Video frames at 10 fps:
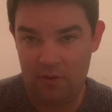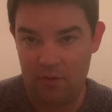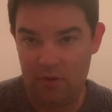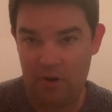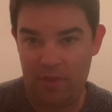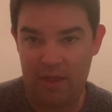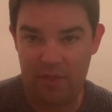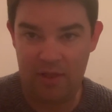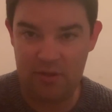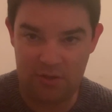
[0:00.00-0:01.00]
You know,
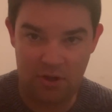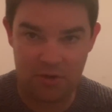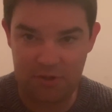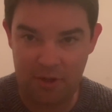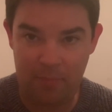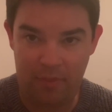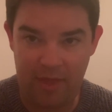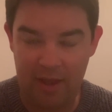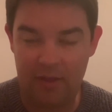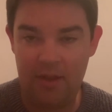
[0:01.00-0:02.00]
they took
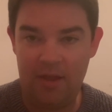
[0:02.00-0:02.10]
something